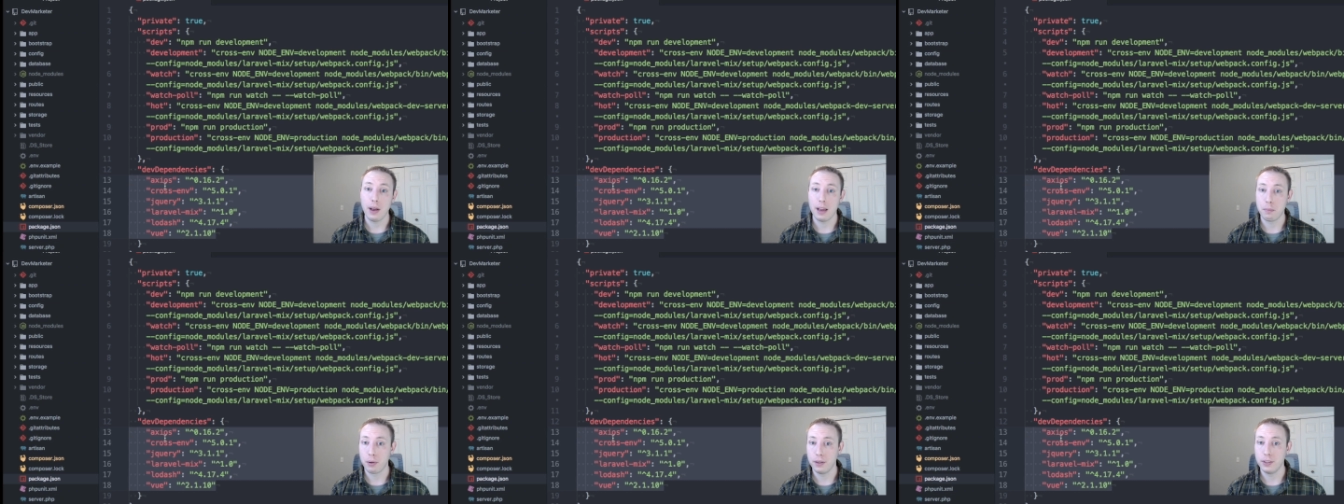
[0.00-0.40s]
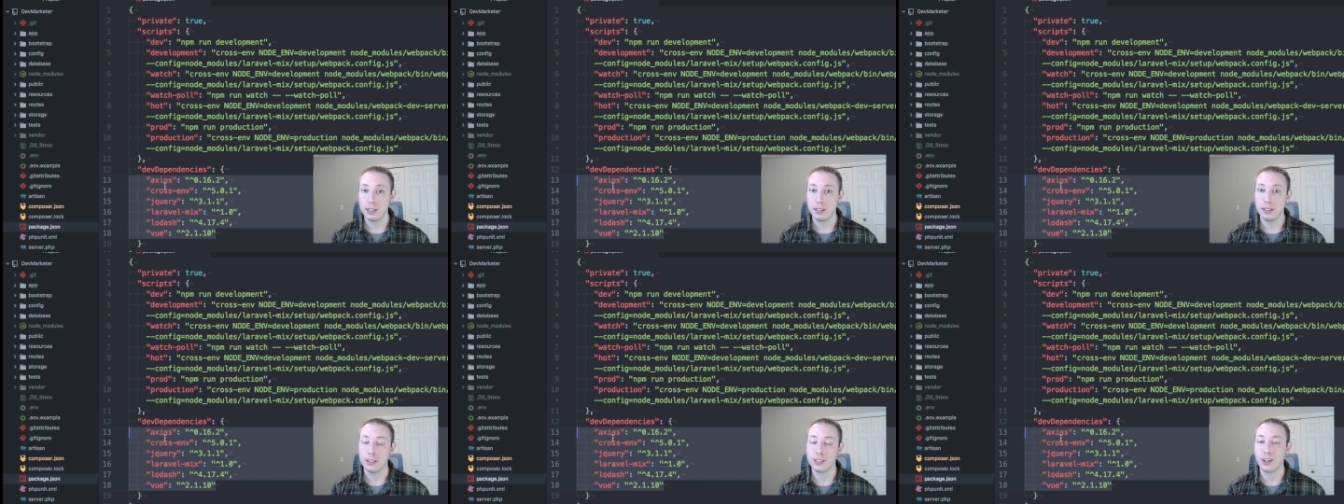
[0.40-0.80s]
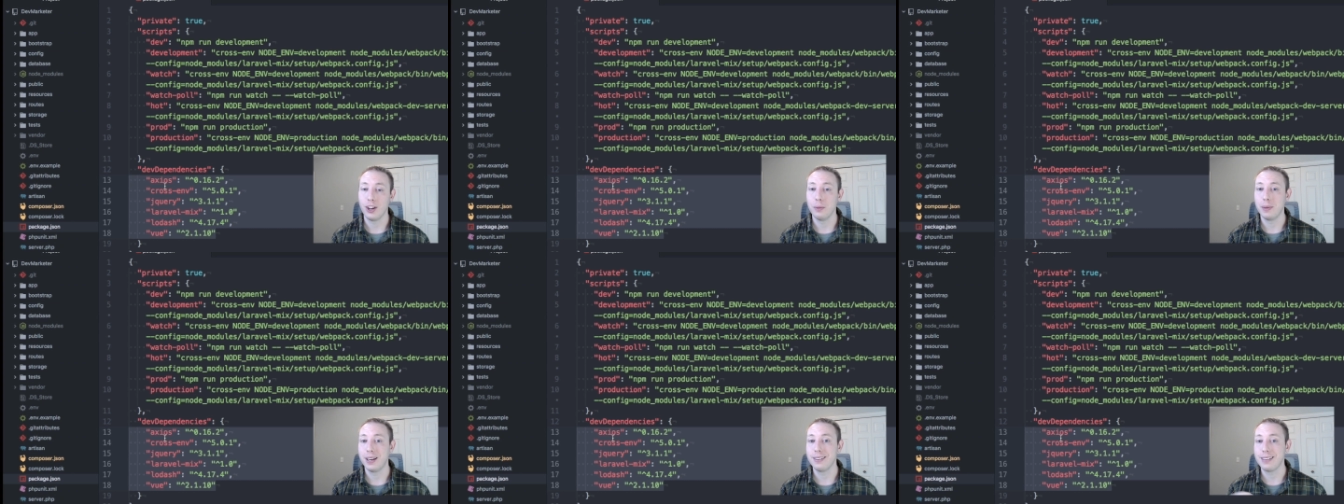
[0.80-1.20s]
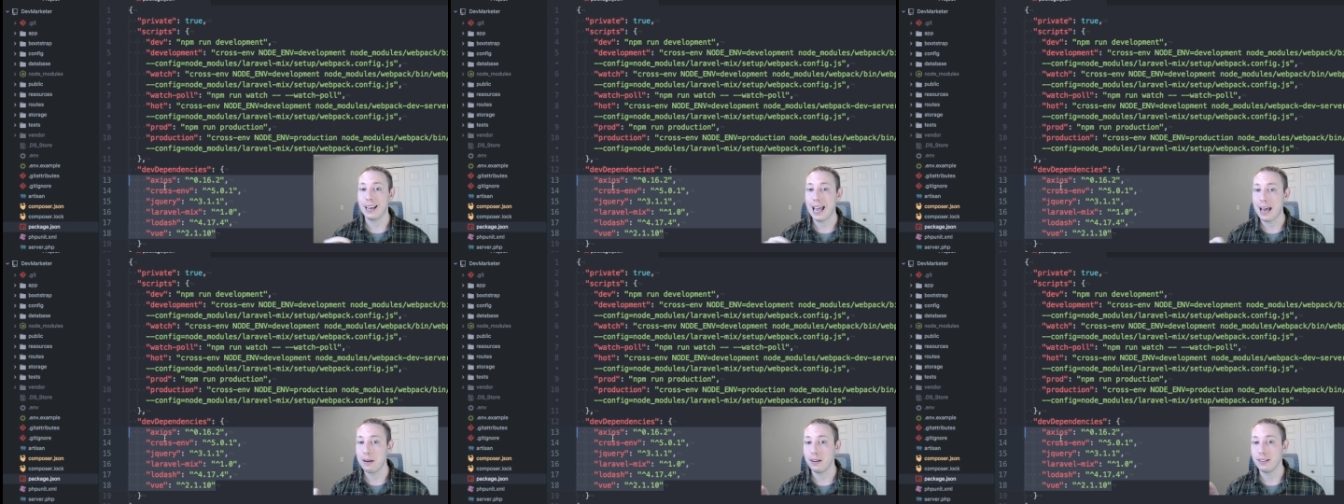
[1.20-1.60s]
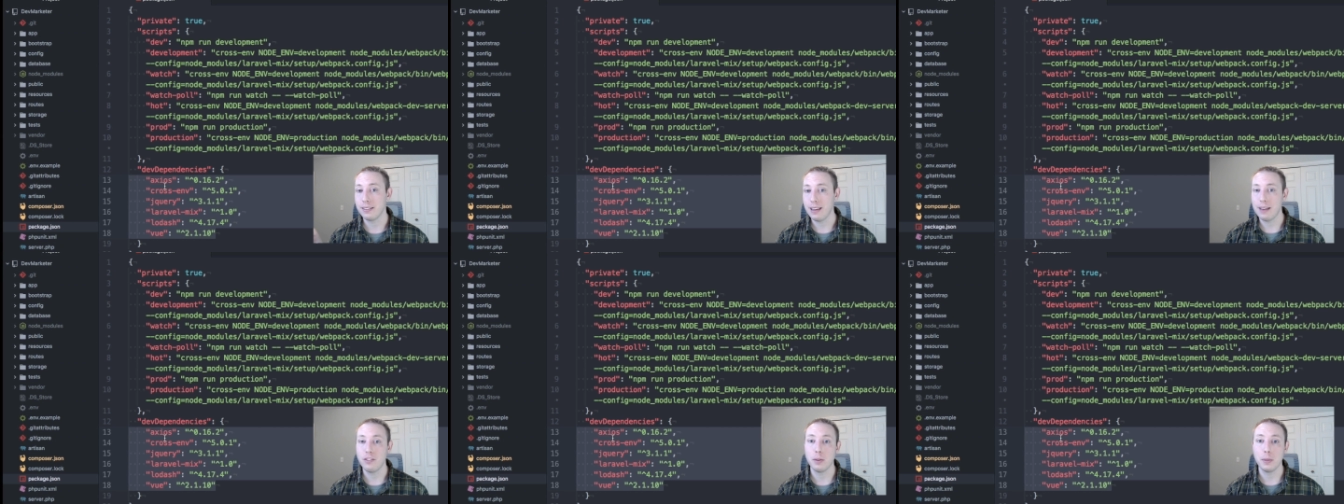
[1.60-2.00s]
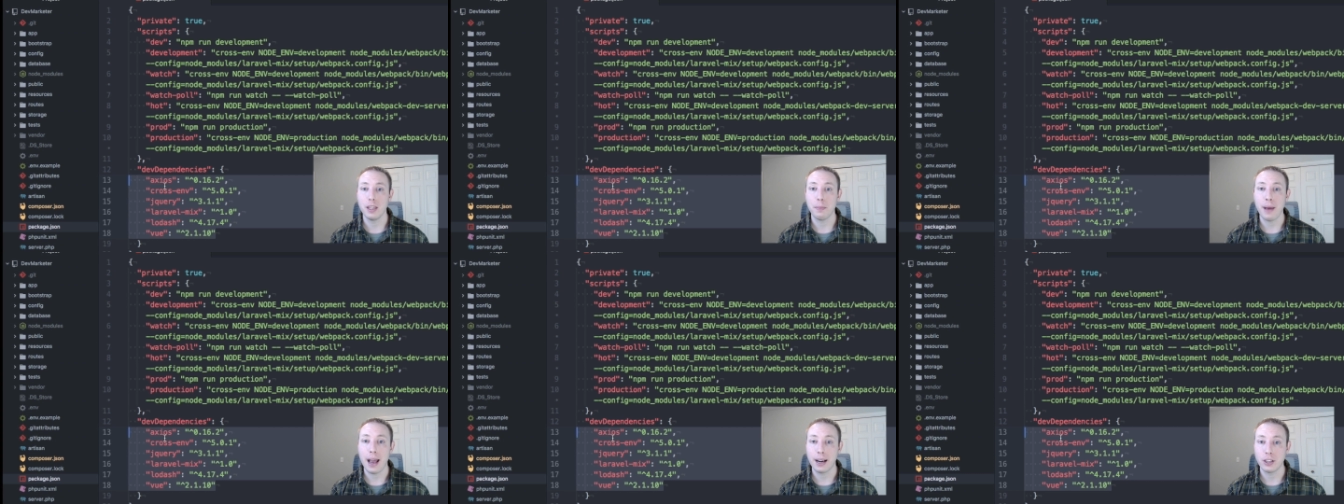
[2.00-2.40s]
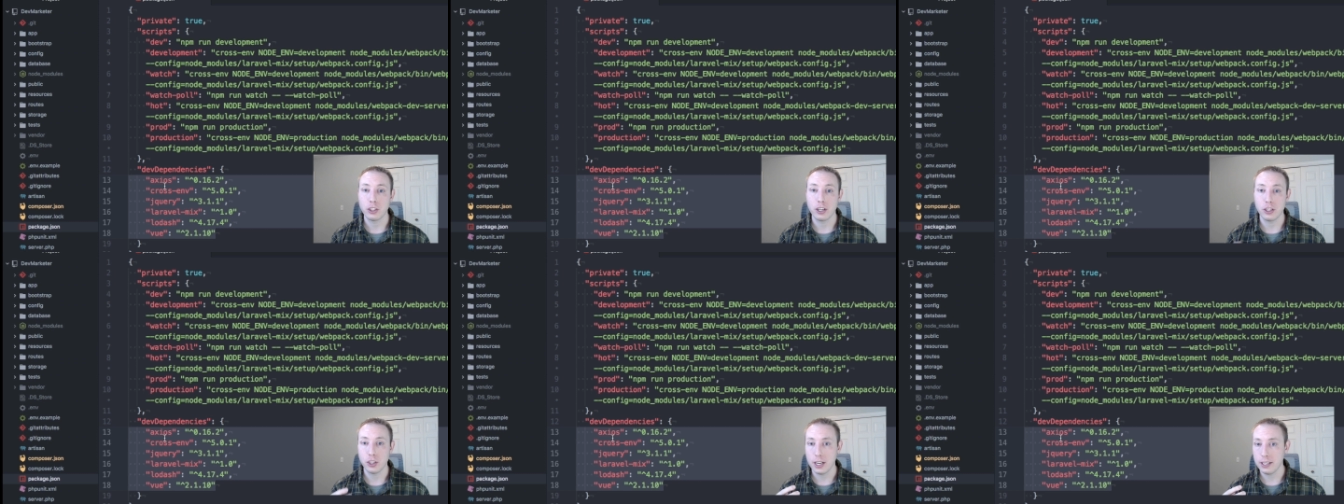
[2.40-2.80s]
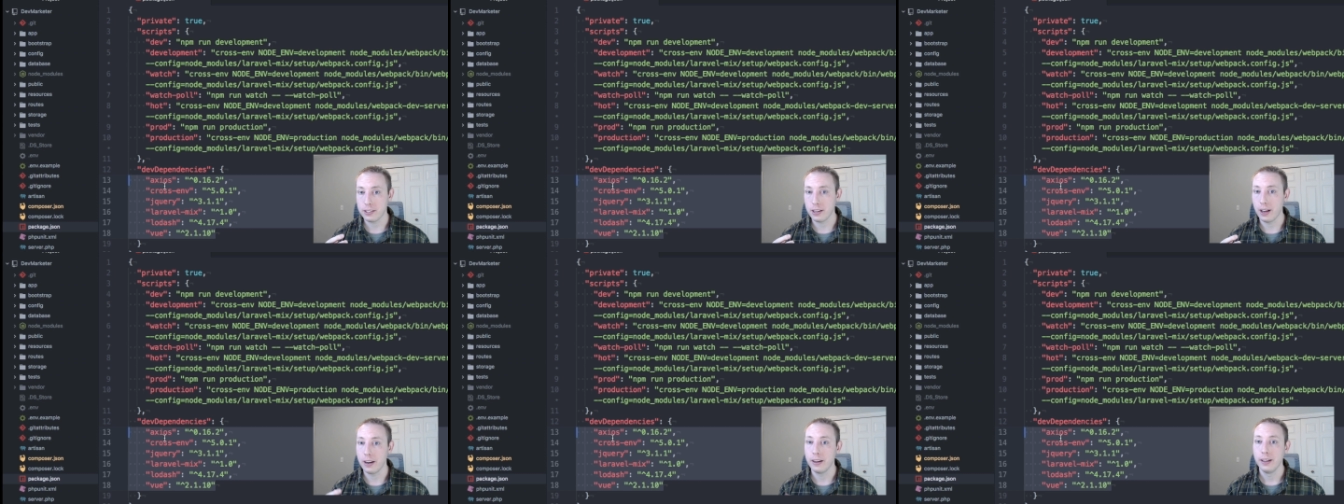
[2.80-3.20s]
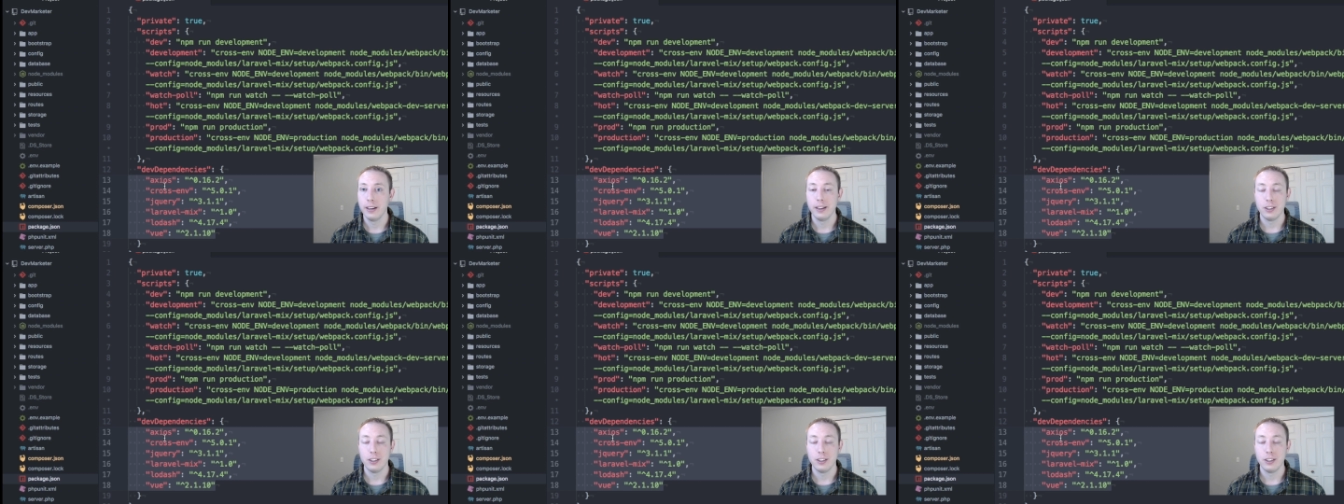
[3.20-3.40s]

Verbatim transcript: had previously installed because I hadn't saved them in the package.json,